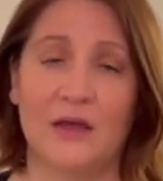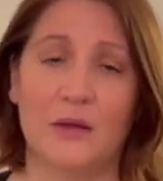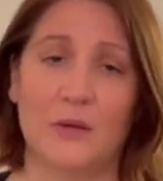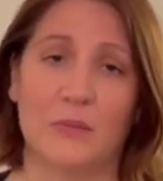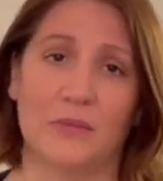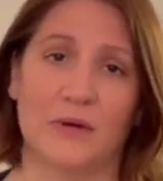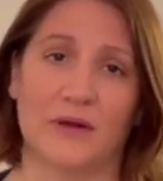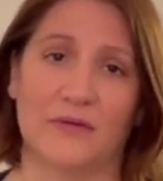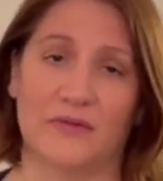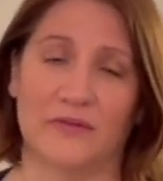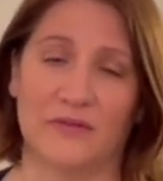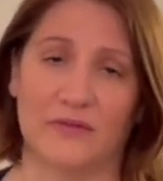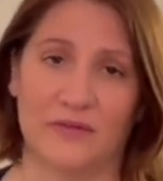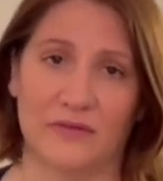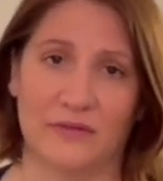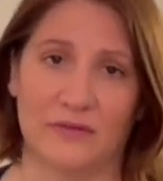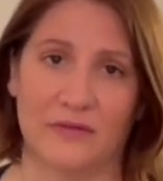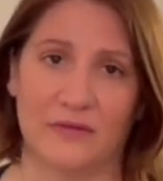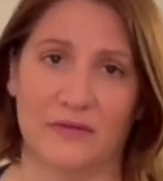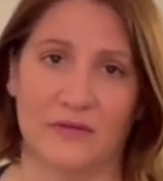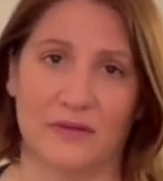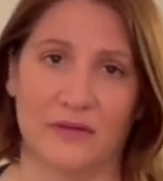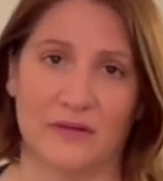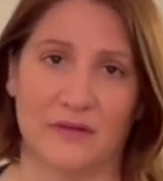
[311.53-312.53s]

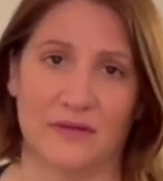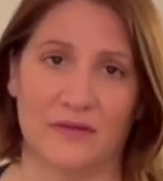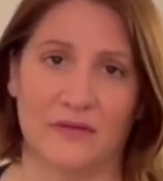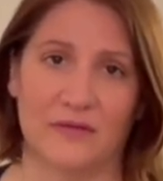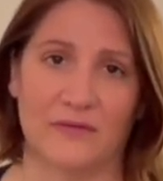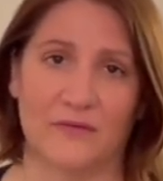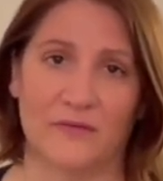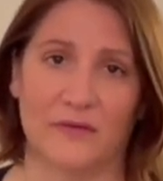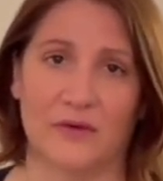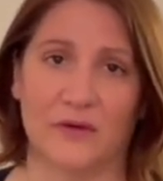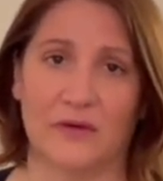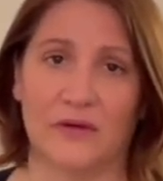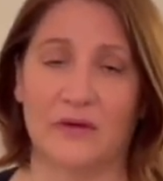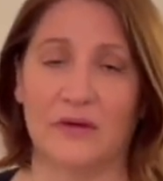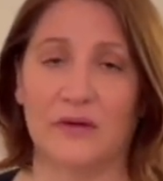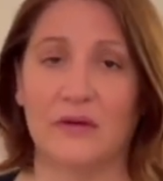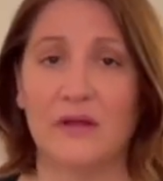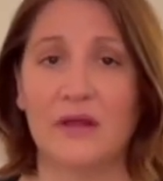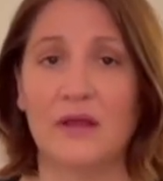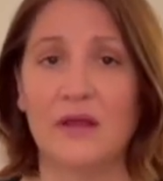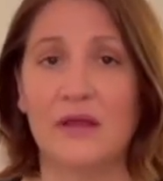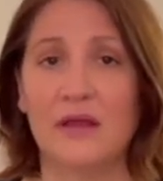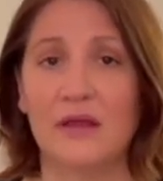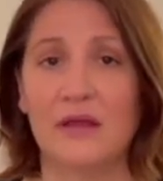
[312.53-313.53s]
preferences for
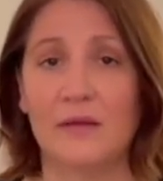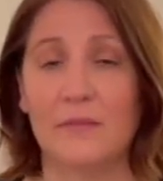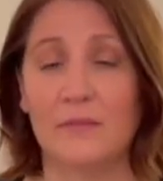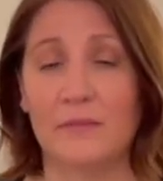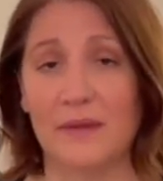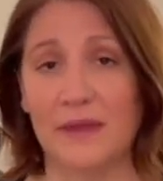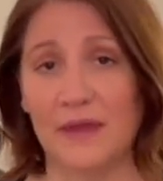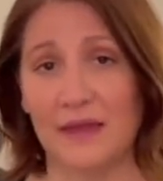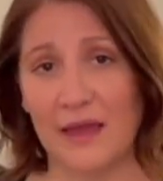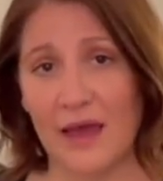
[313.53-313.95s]
being